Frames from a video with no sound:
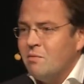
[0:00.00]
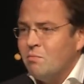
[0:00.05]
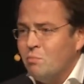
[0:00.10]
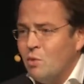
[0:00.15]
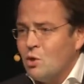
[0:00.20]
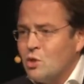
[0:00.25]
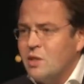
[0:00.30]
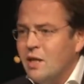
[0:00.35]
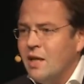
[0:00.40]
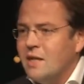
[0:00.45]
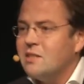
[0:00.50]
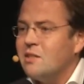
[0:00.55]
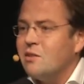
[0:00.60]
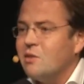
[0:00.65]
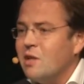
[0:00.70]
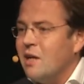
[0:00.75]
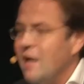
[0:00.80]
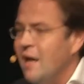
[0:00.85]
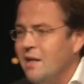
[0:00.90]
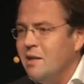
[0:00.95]
most days
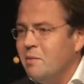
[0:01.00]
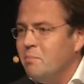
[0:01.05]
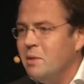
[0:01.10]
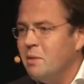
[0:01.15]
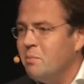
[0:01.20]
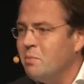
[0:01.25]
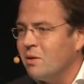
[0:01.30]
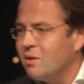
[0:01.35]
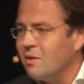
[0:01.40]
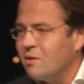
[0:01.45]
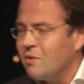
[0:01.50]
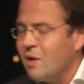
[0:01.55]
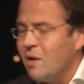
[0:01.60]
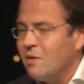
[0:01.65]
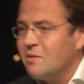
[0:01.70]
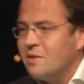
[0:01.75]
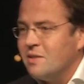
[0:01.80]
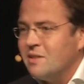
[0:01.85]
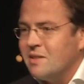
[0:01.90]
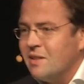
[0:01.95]
there are 80 people
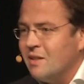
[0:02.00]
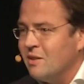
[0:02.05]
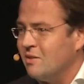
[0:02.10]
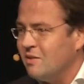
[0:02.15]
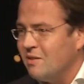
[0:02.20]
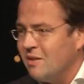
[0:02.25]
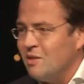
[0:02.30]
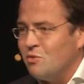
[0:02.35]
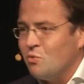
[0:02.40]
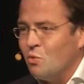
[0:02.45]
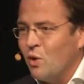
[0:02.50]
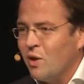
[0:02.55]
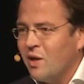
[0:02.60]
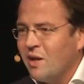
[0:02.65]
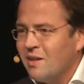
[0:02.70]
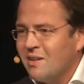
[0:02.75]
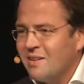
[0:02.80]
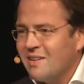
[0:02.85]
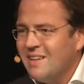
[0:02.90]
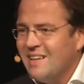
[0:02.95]
around it, and it's
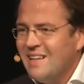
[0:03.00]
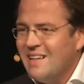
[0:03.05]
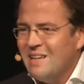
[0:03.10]
working